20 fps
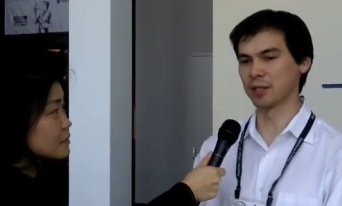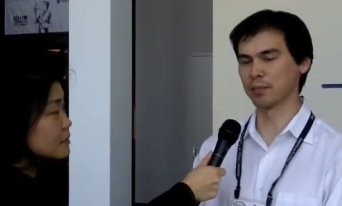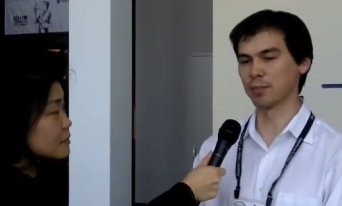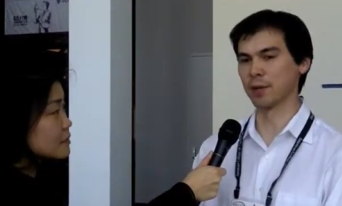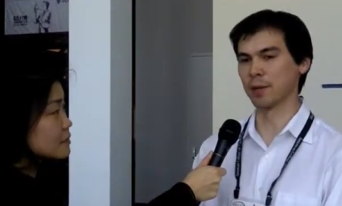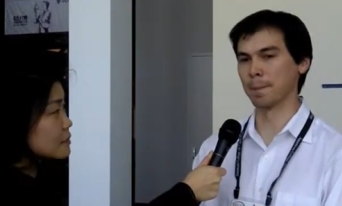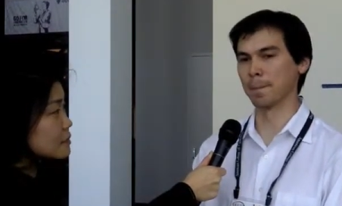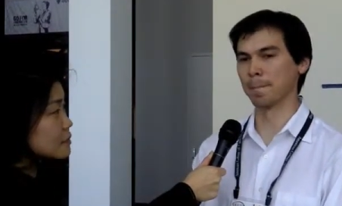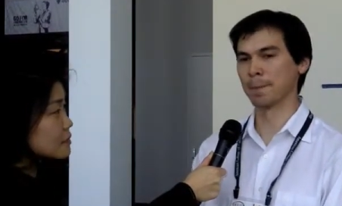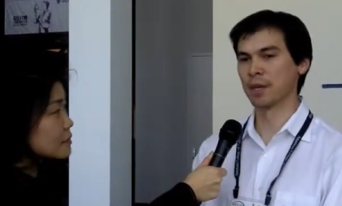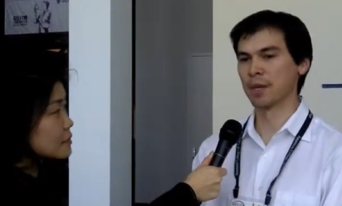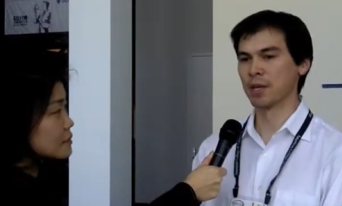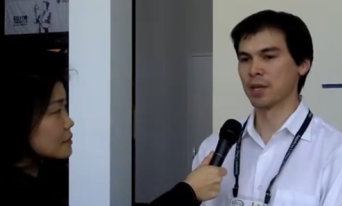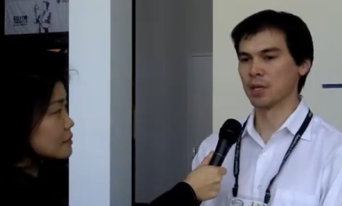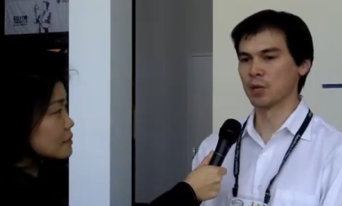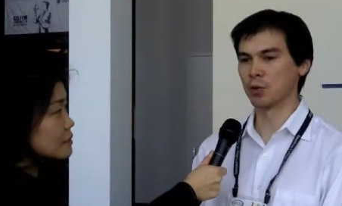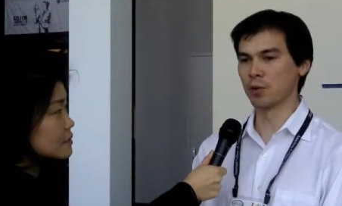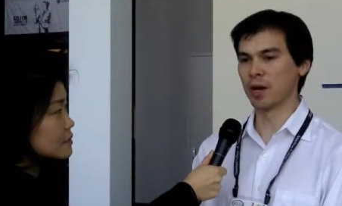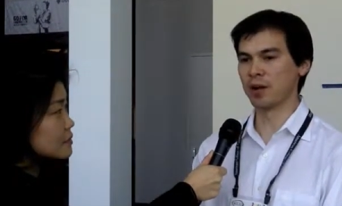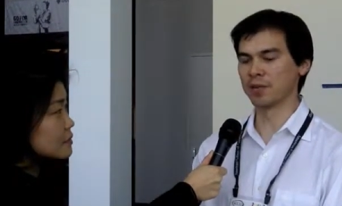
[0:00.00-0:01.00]
Speaker 1: but
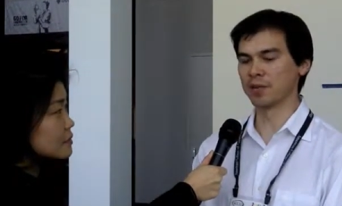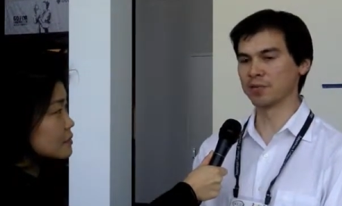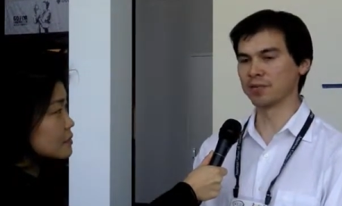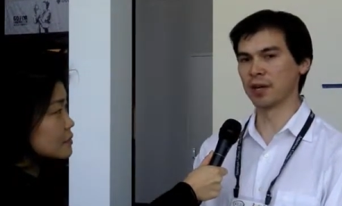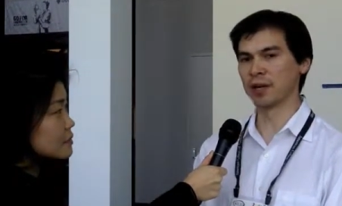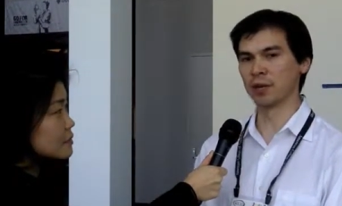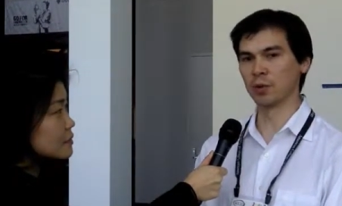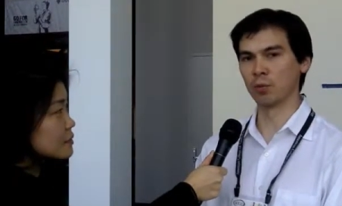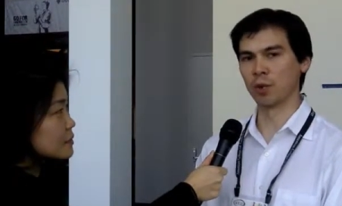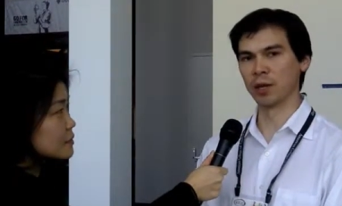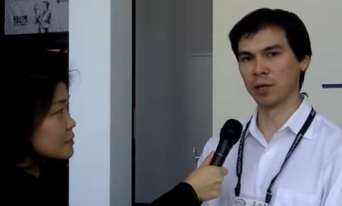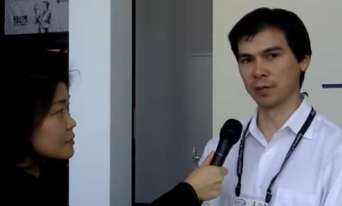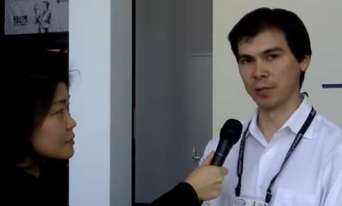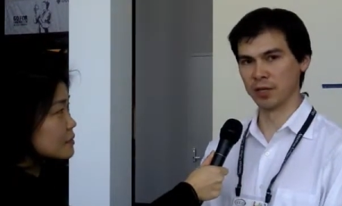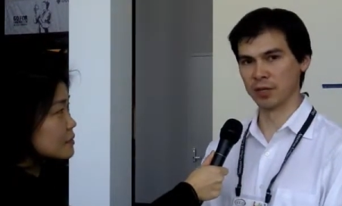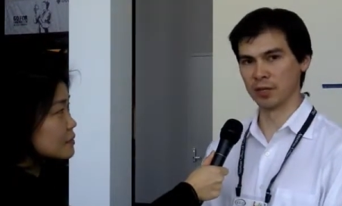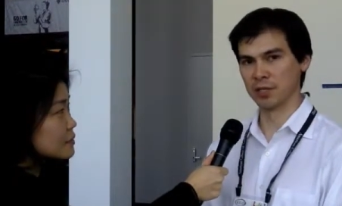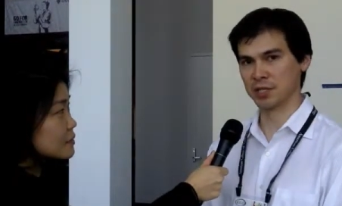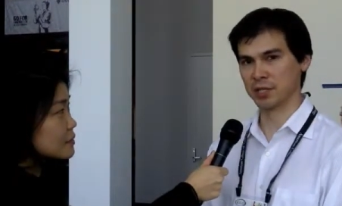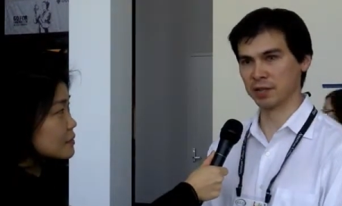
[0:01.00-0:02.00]
you have to find a way to
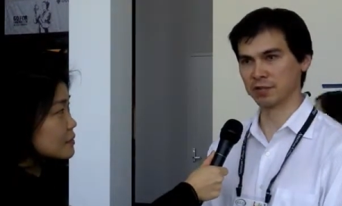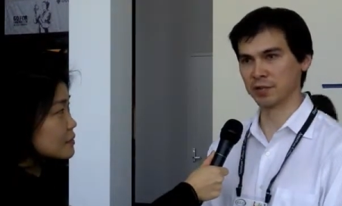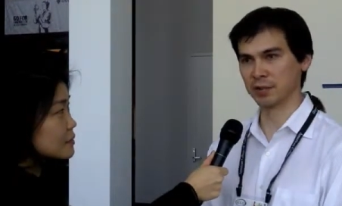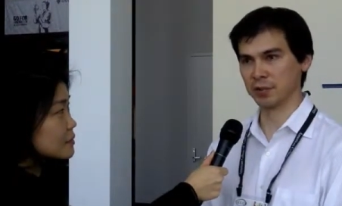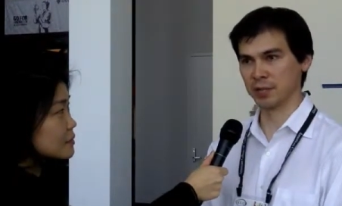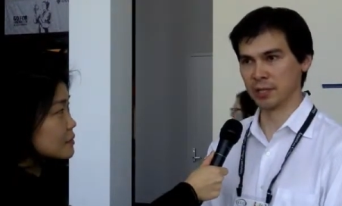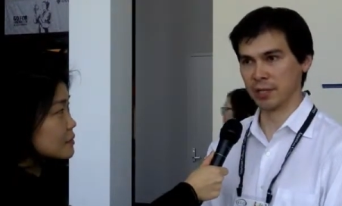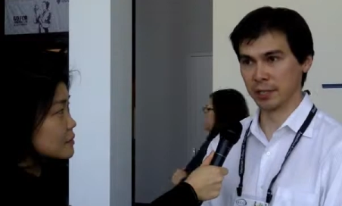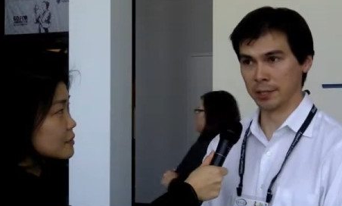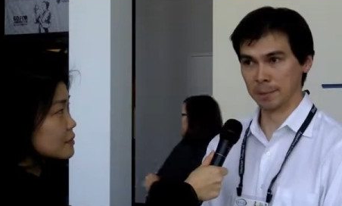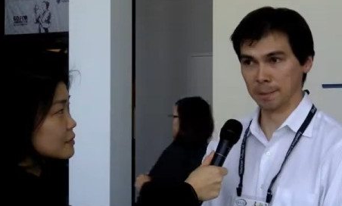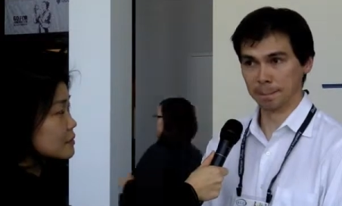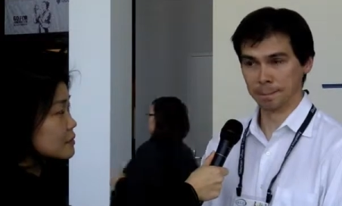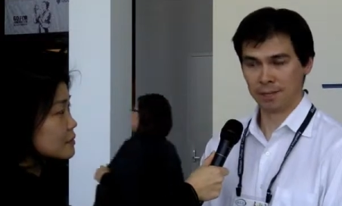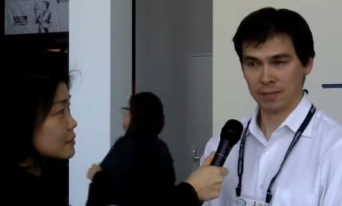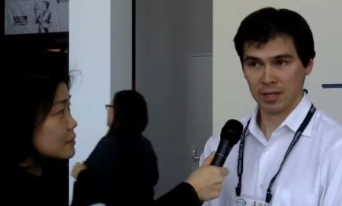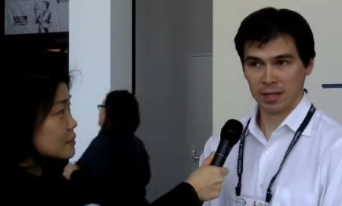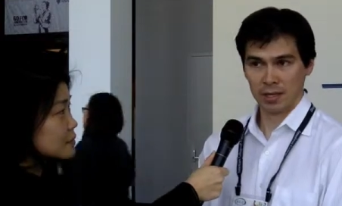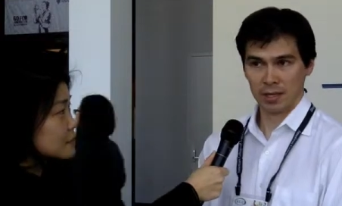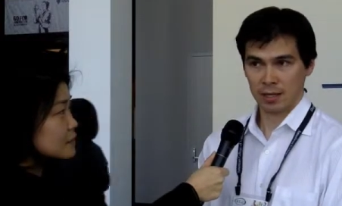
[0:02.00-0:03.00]
make yourself unique.
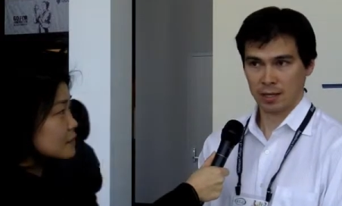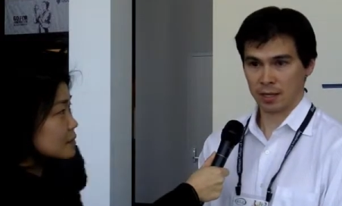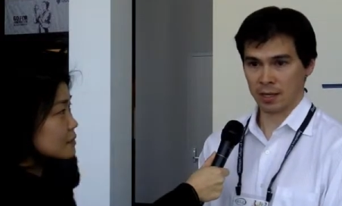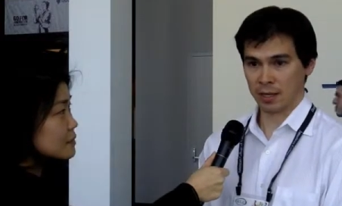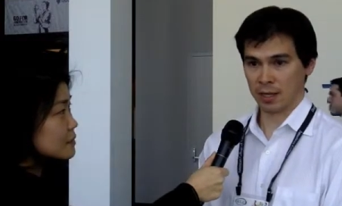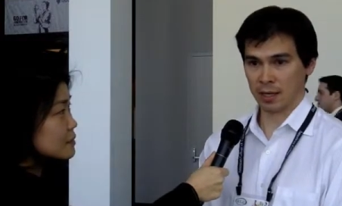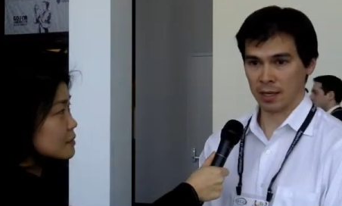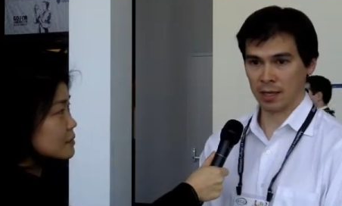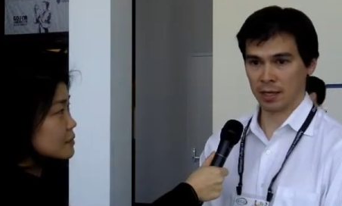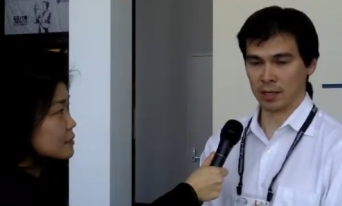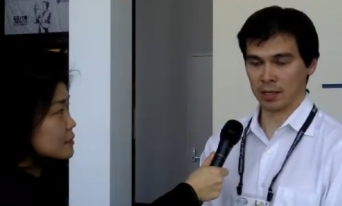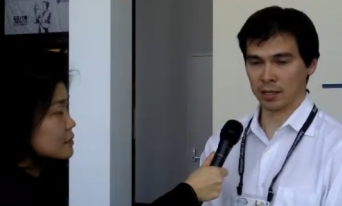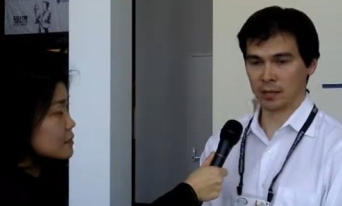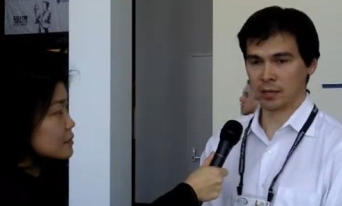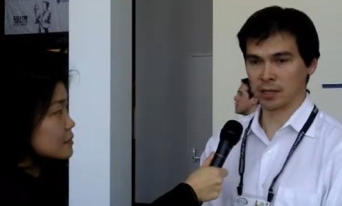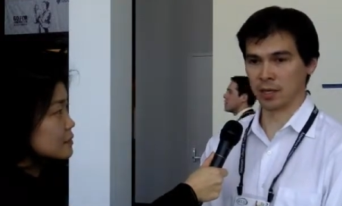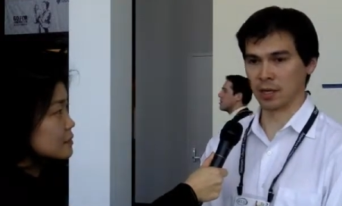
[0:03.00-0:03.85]
And